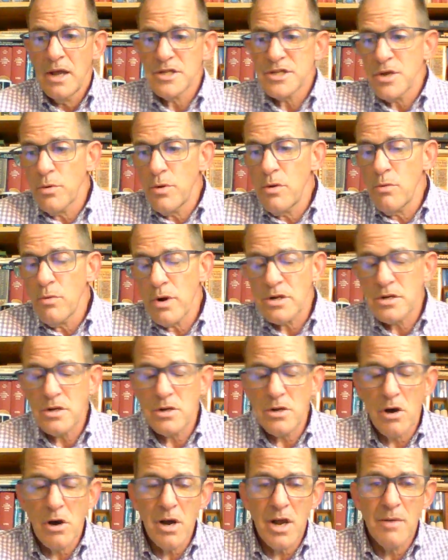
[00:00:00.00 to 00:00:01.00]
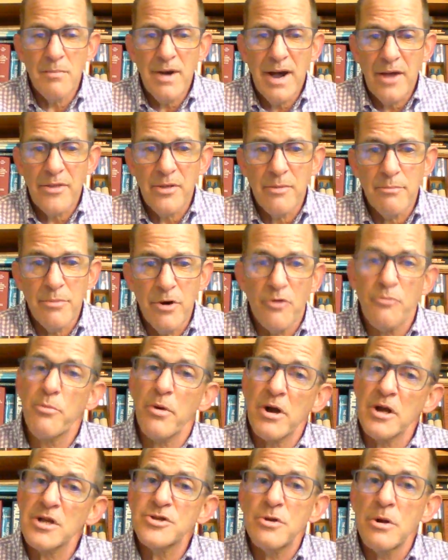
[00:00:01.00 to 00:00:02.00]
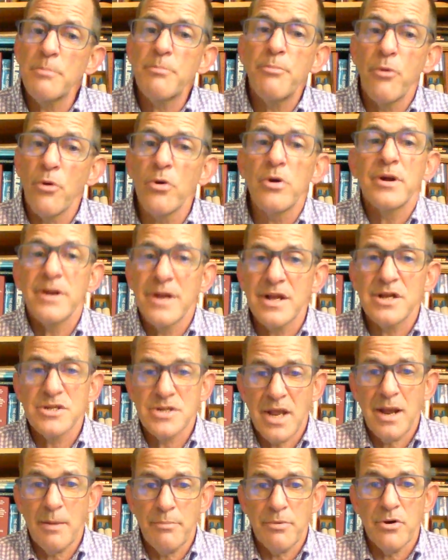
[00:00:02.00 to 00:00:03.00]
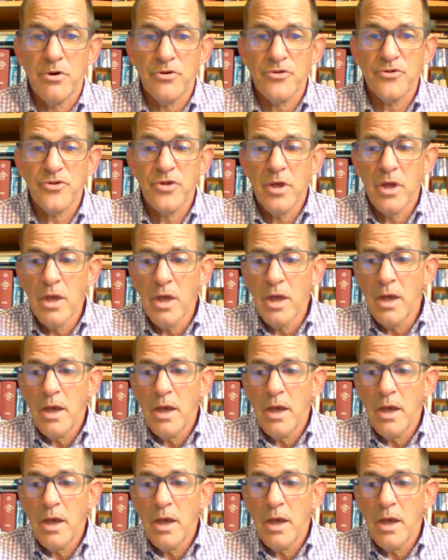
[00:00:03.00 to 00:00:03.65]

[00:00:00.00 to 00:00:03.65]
And so we want to talk about them both because they're important examples.